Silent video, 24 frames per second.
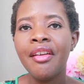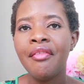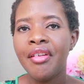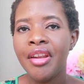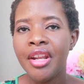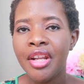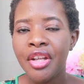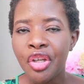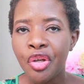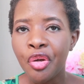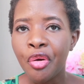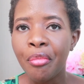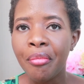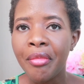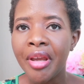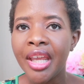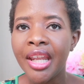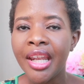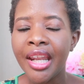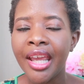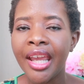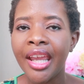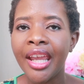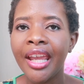give it a new
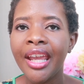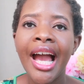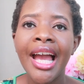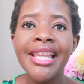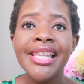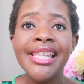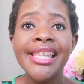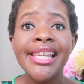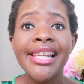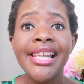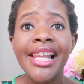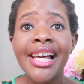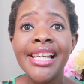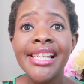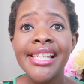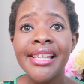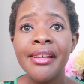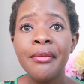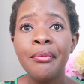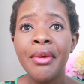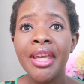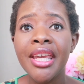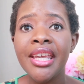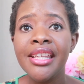meaning. And
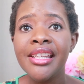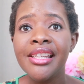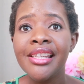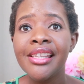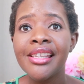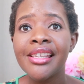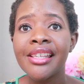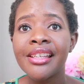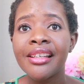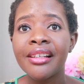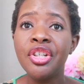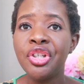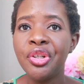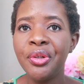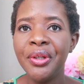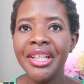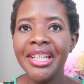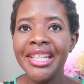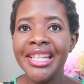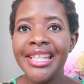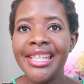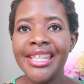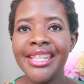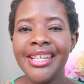Selassie means
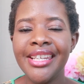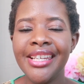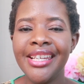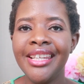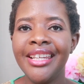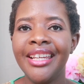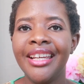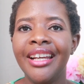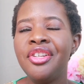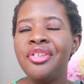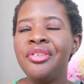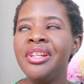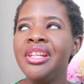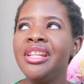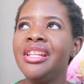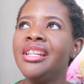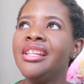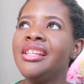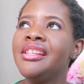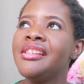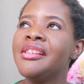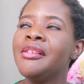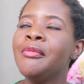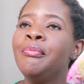Trinity.
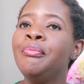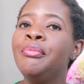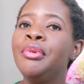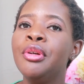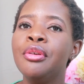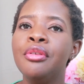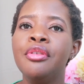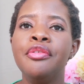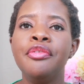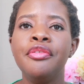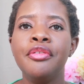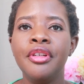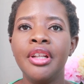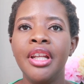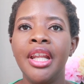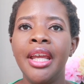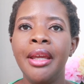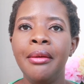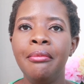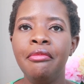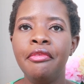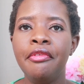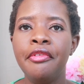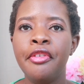Trinity is a beautiful
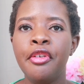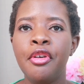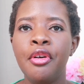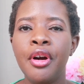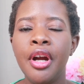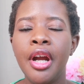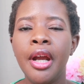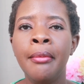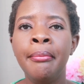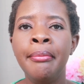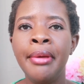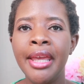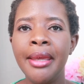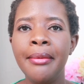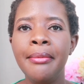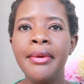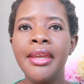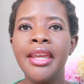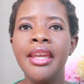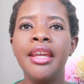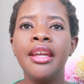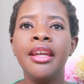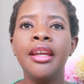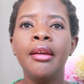name for a
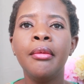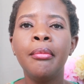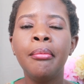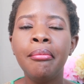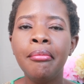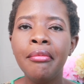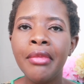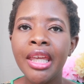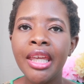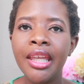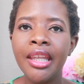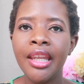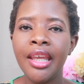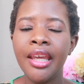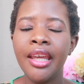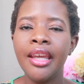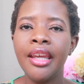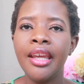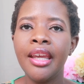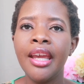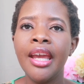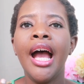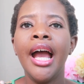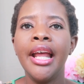baby
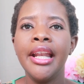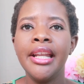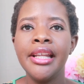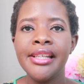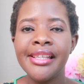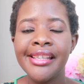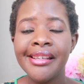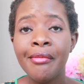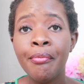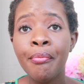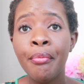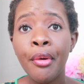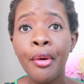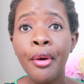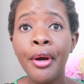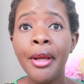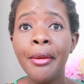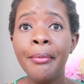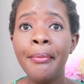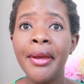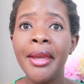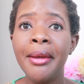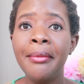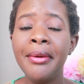meaning, and it's a
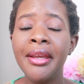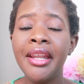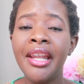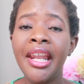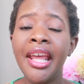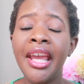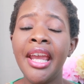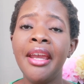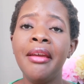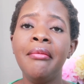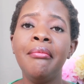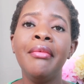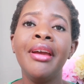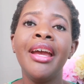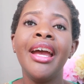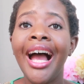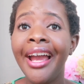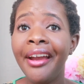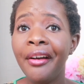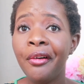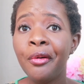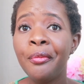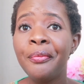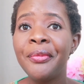boy baby name.
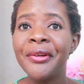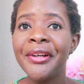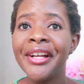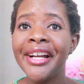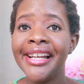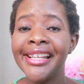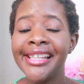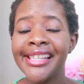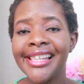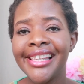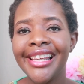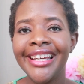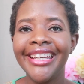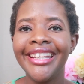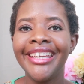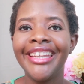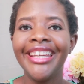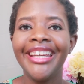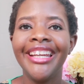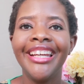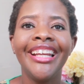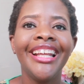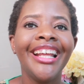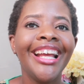I hope you guys like
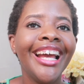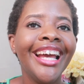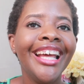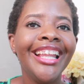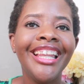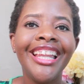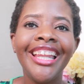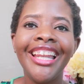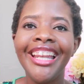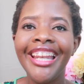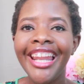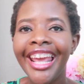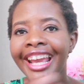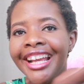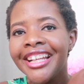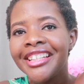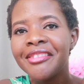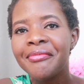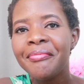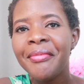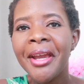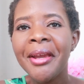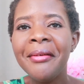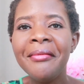it. And the
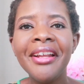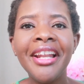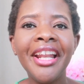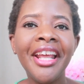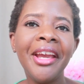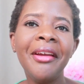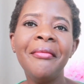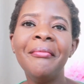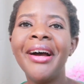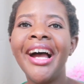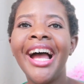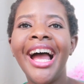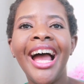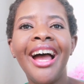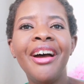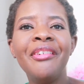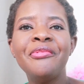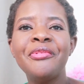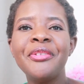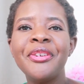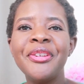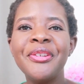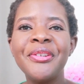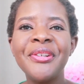next baby name I
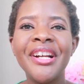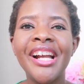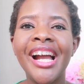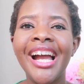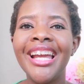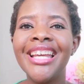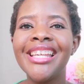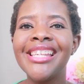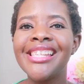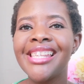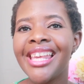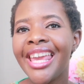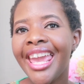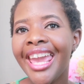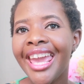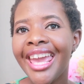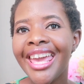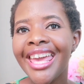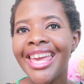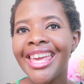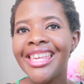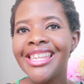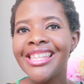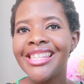have for you guys
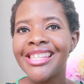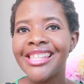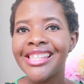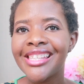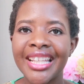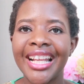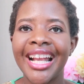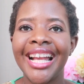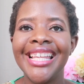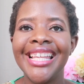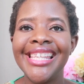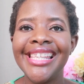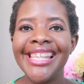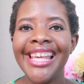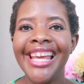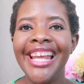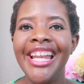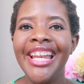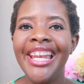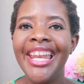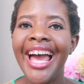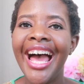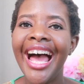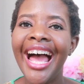is
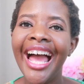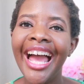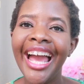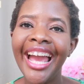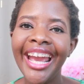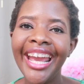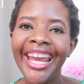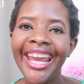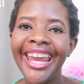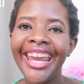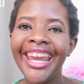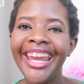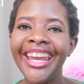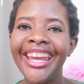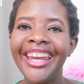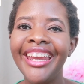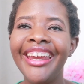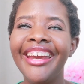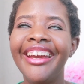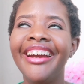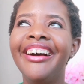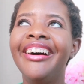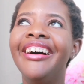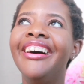
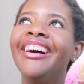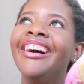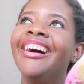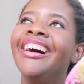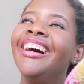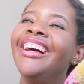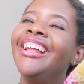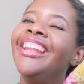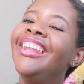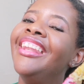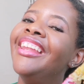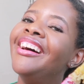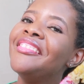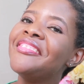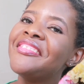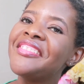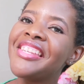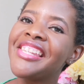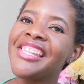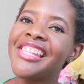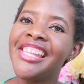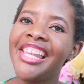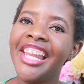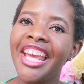Senai. Oh, I love
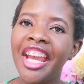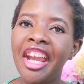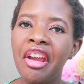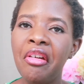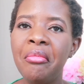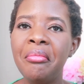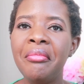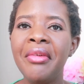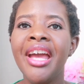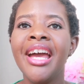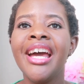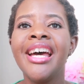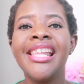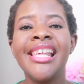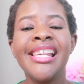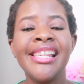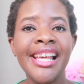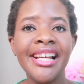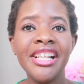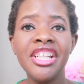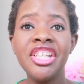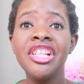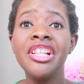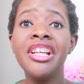this name. There's
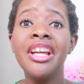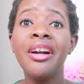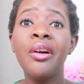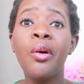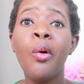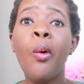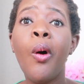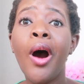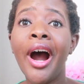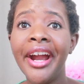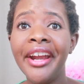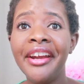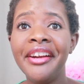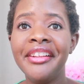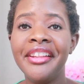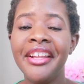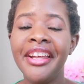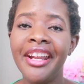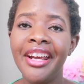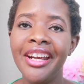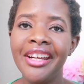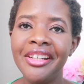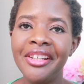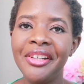actually a choir
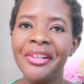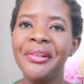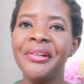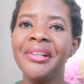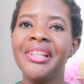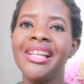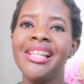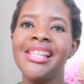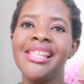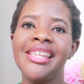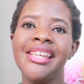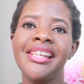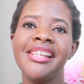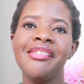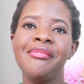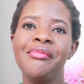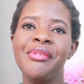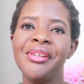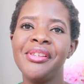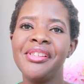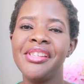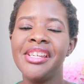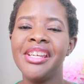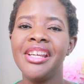that I know that sings
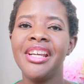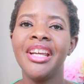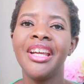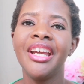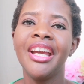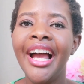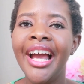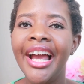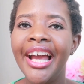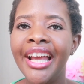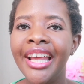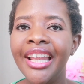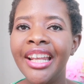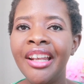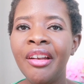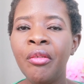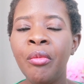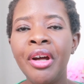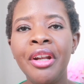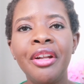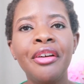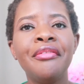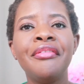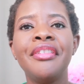music, and
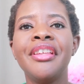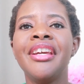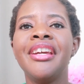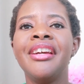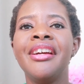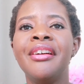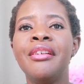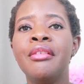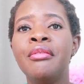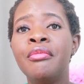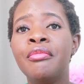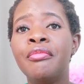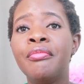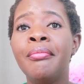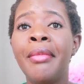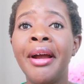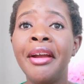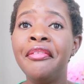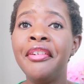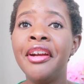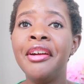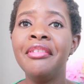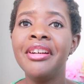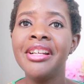one of
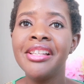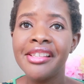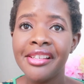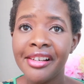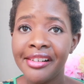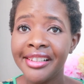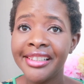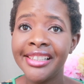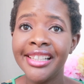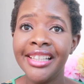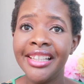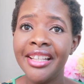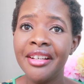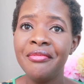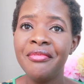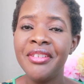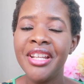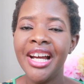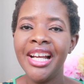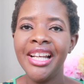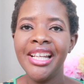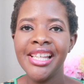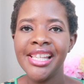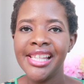my favorite songs that they've
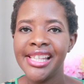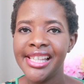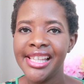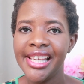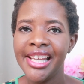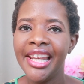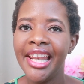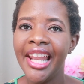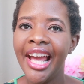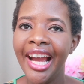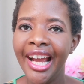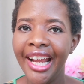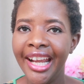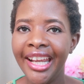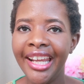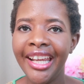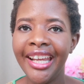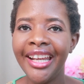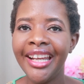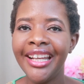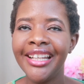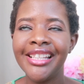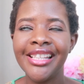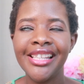done is
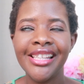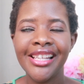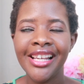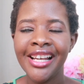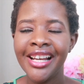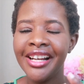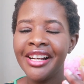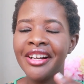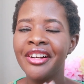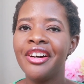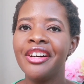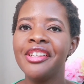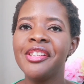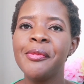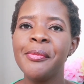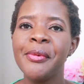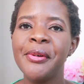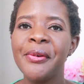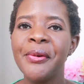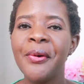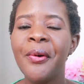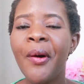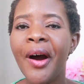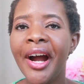Senai. It's a
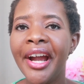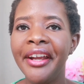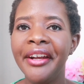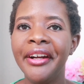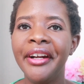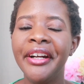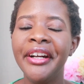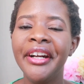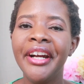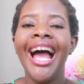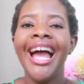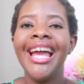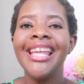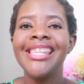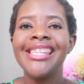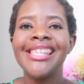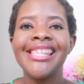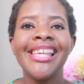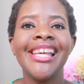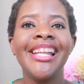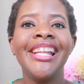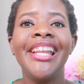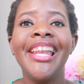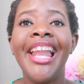gospel choir, and
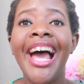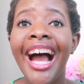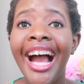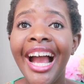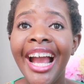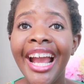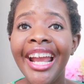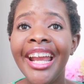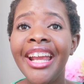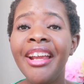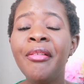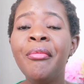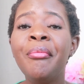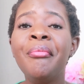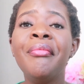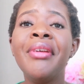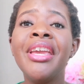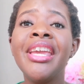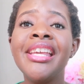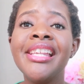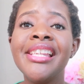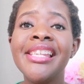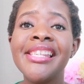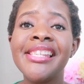Senai
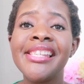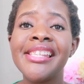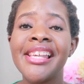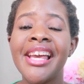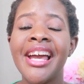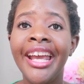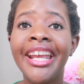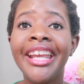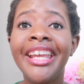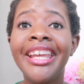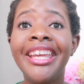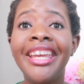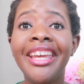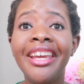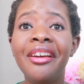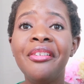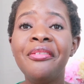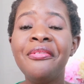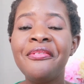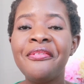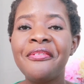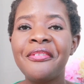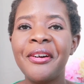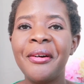means a
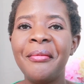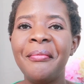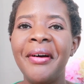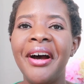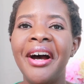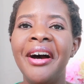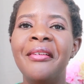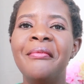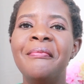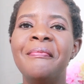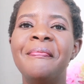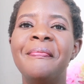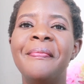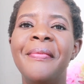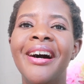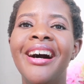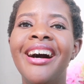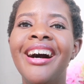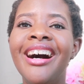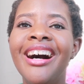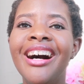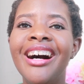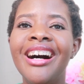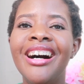gift from
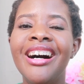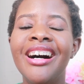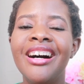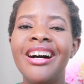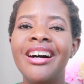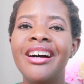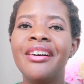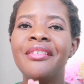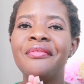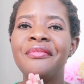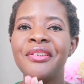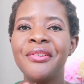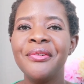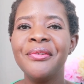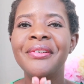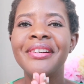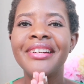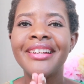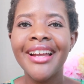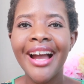above. You